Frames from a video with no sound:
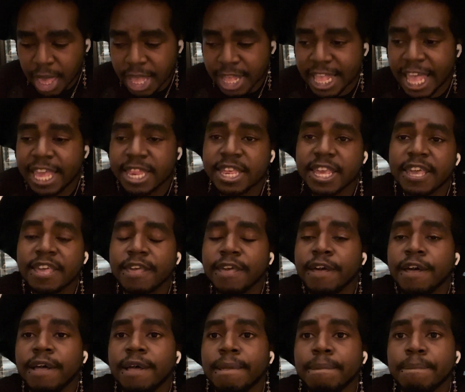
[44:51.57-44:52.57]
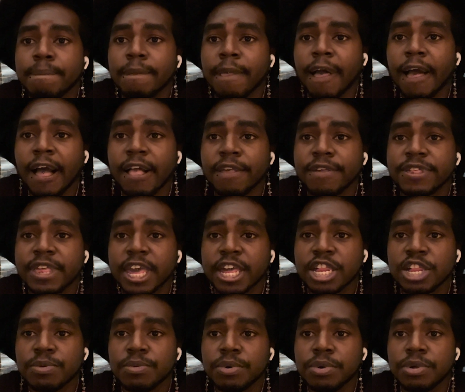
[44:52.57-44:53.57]
that's it, y'all.
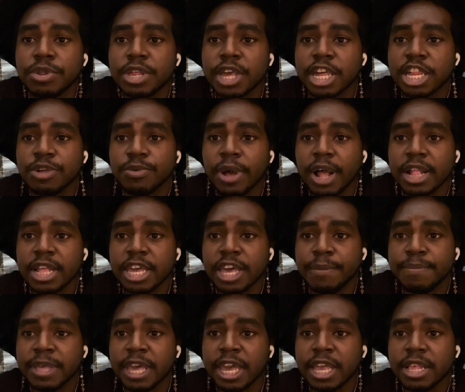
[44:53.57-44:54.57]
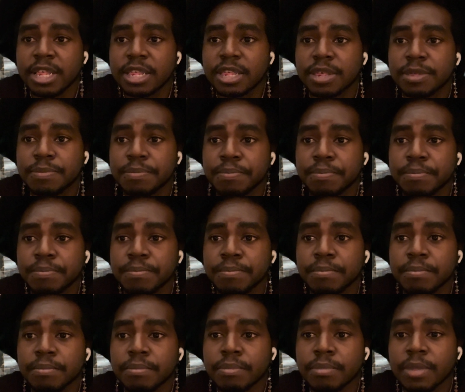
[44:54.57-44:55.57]
Autosexual sexuality updates.
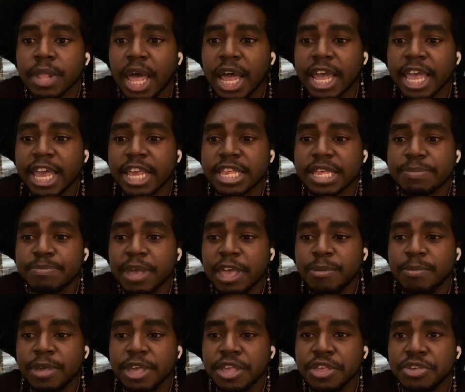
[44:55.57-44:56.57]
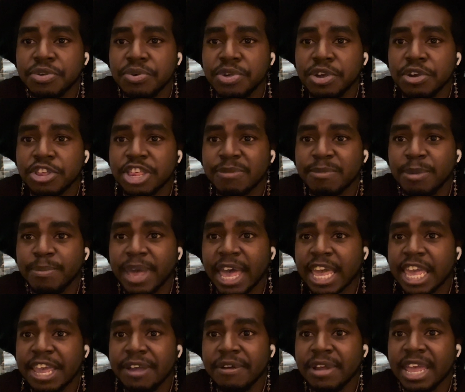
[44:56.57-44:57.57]
I guess maybe in 2 years I'll be
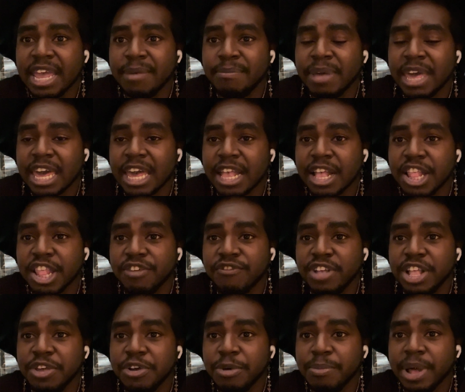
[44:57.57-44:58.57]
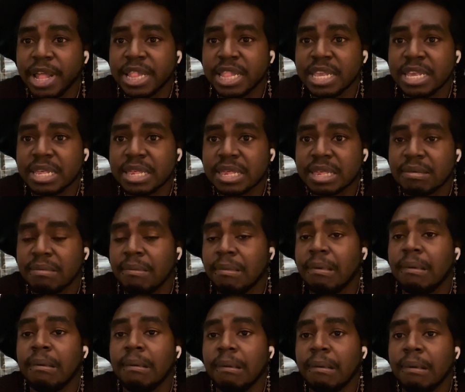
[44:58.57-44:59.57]
back here again making another video about this.
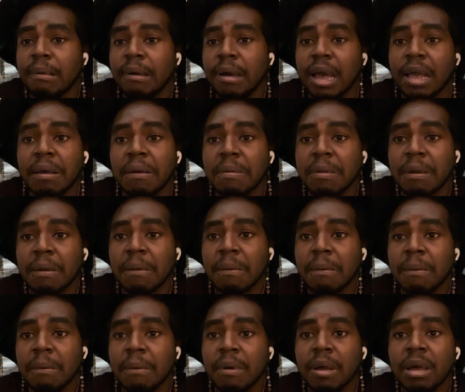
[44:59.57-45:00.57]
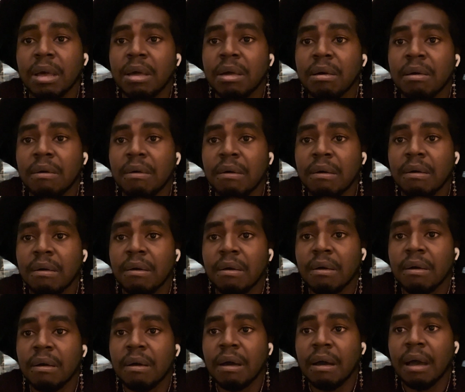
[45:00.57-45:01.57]
I don't know.
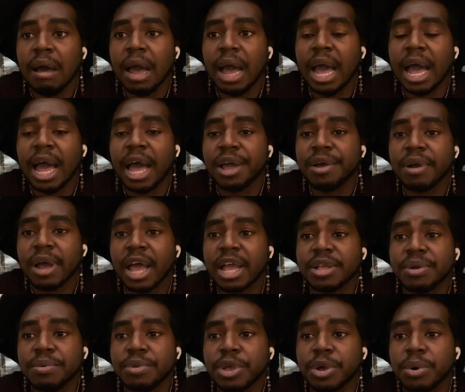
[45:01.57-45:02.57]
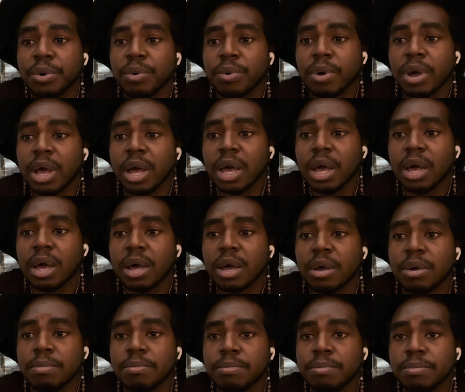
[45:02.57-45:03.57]
I don't know.
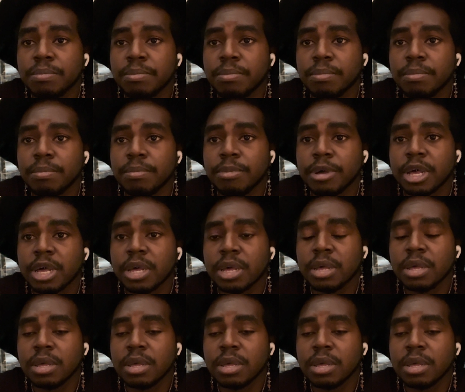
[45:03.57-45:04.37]
But